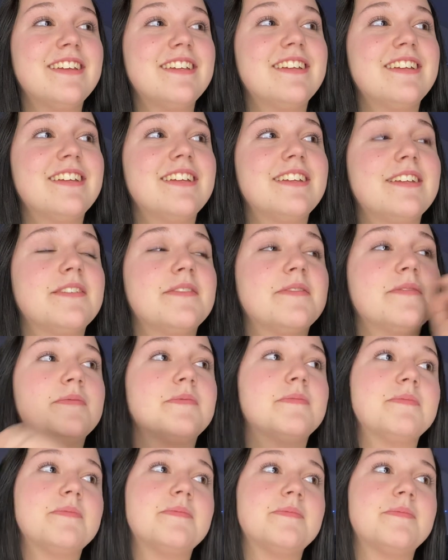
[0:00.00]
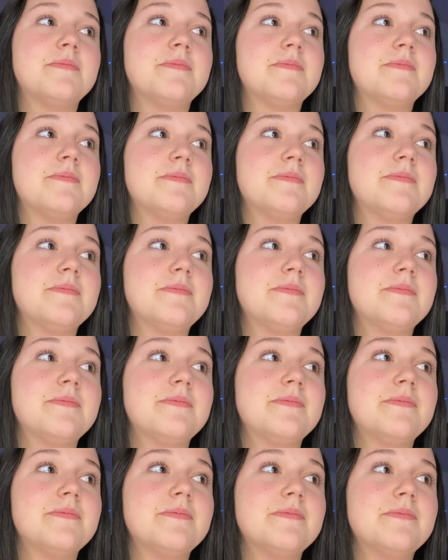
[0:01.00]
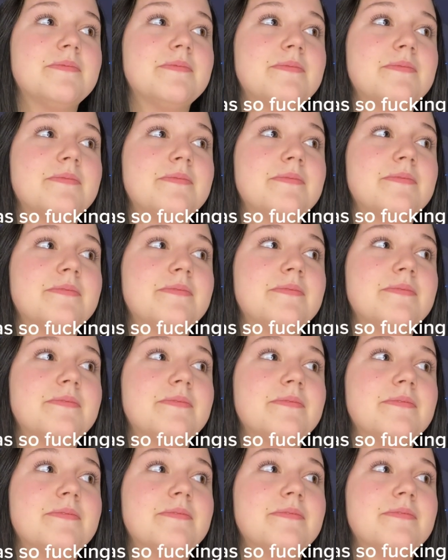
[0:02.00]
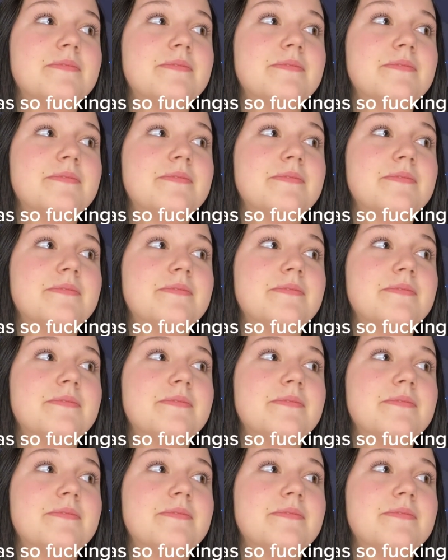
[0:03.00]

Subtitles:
Nothing is said.